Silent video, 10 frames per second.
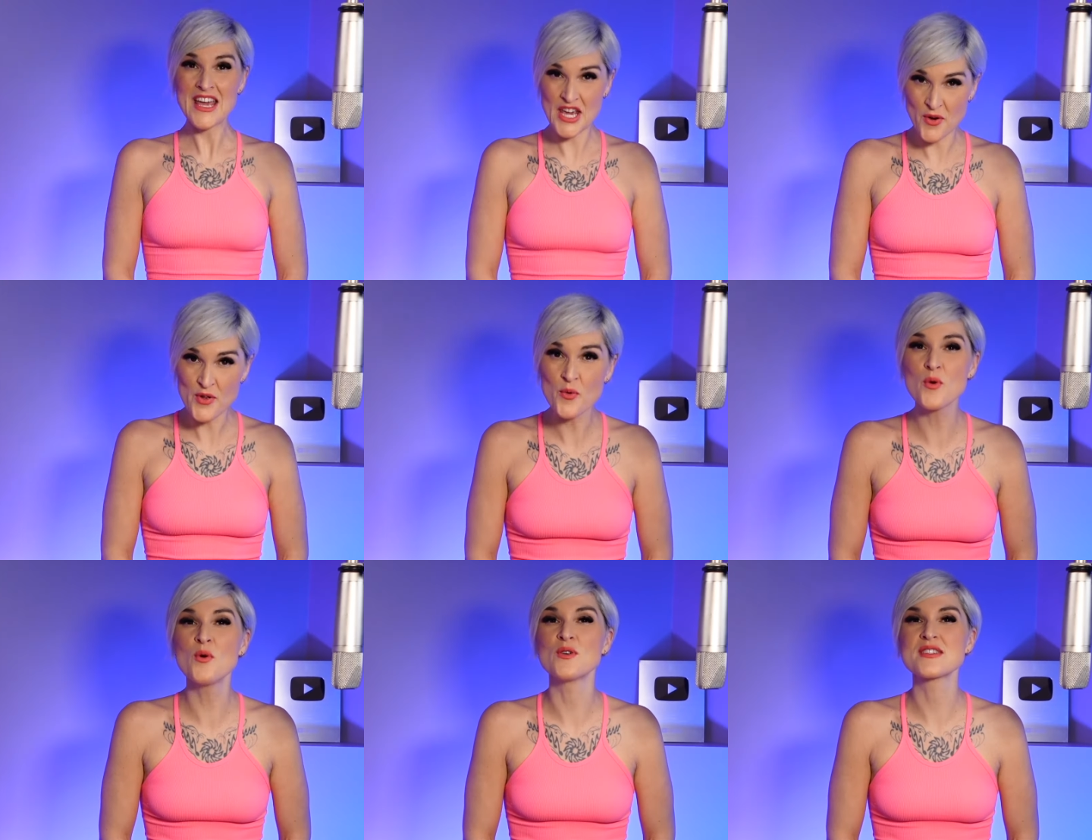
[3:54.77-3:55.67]
Here are the
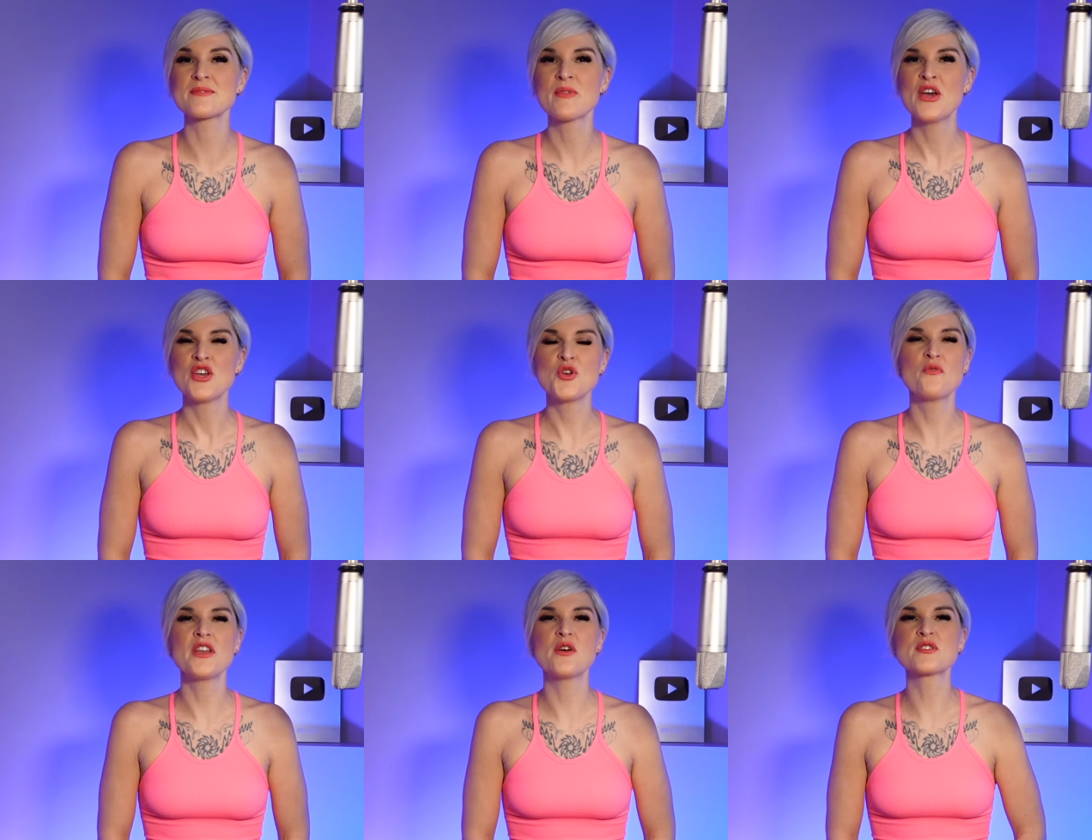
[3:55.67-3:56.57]
rules. Your
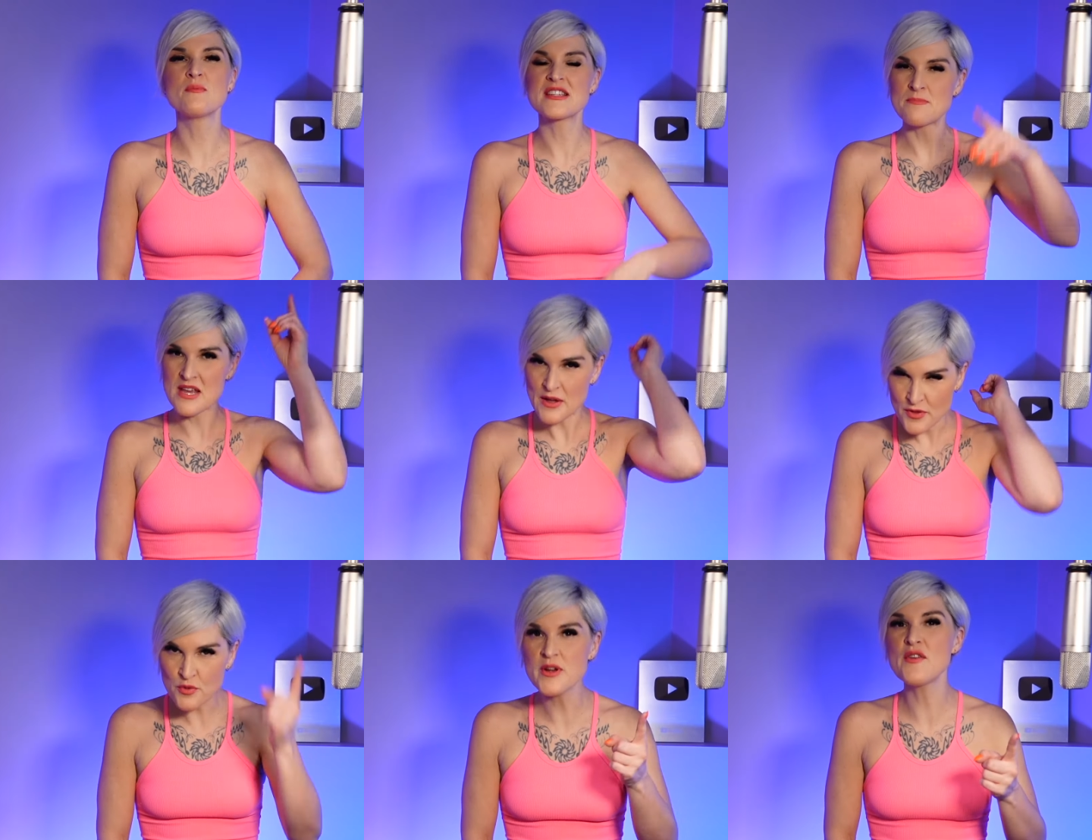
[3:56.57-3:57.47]
videos must be
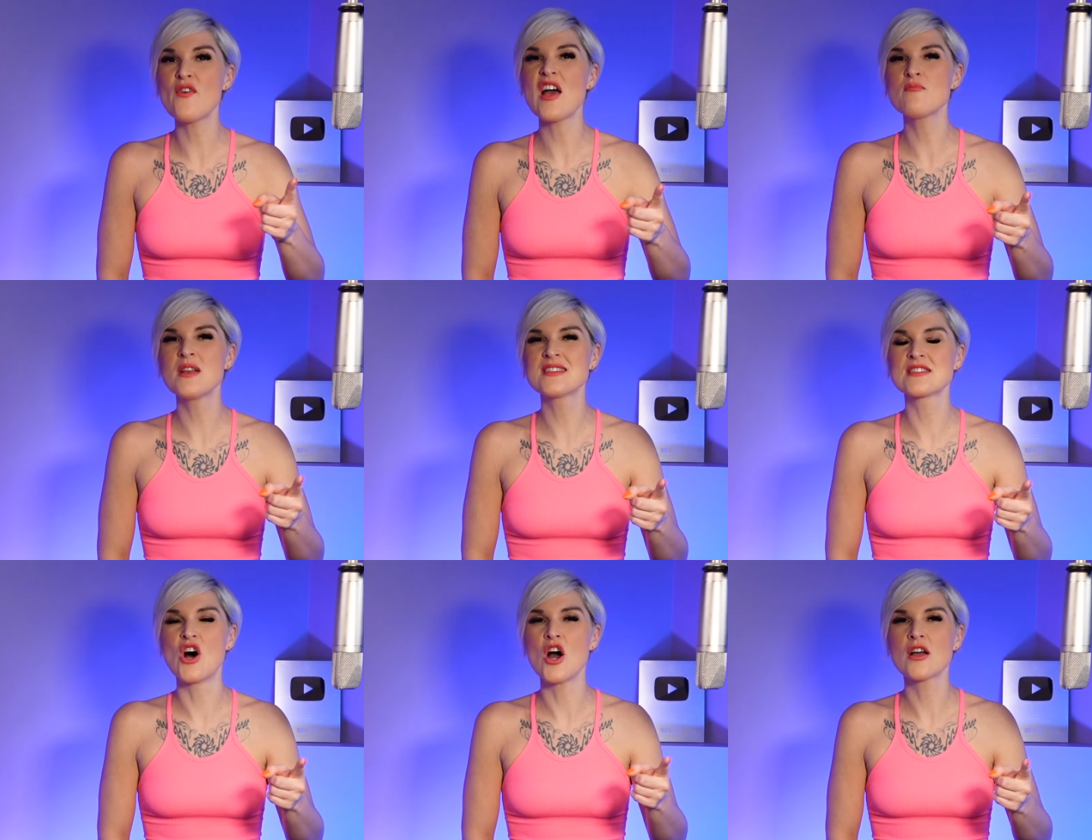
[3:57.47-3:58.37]
3 to 5 minutes
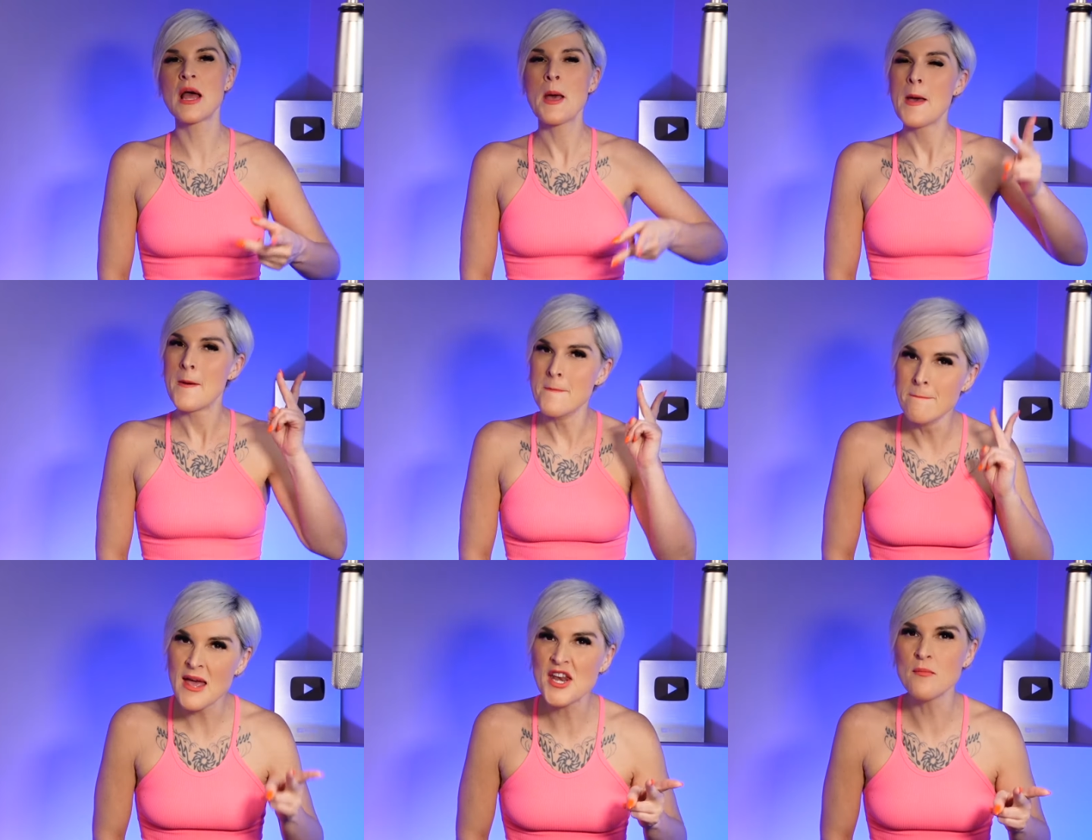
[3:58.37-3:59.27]
long,
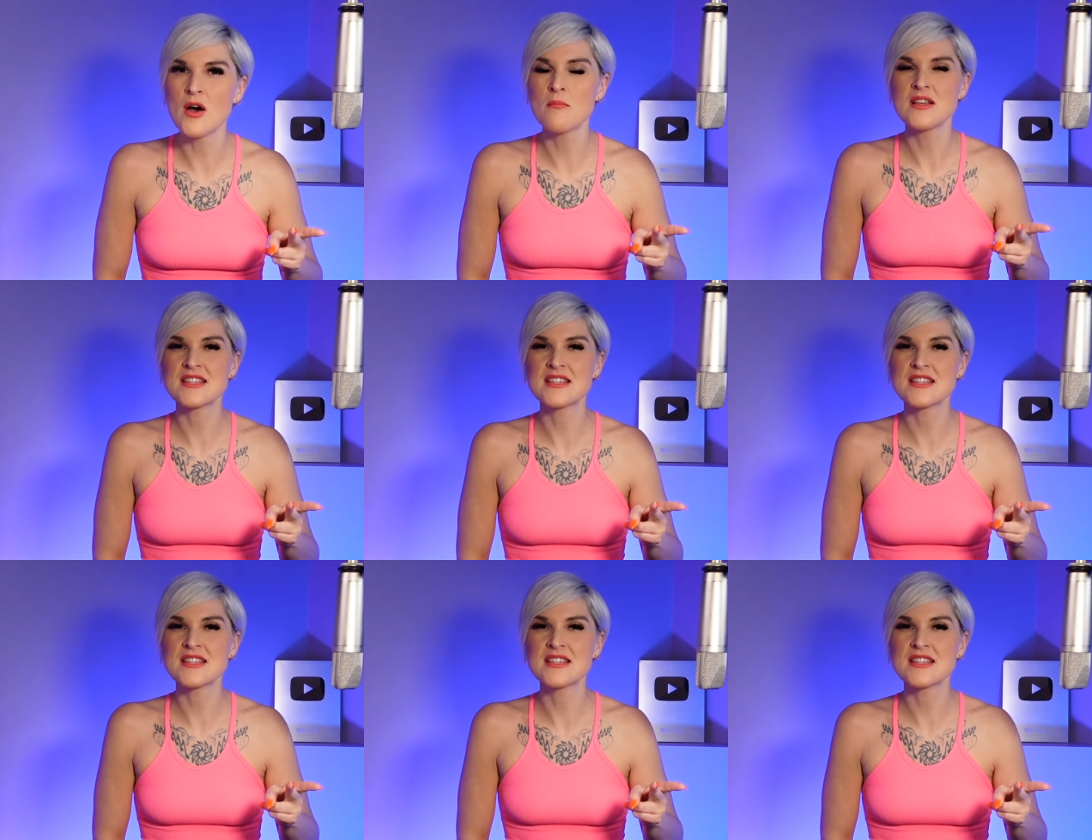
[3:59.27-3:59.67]
minimum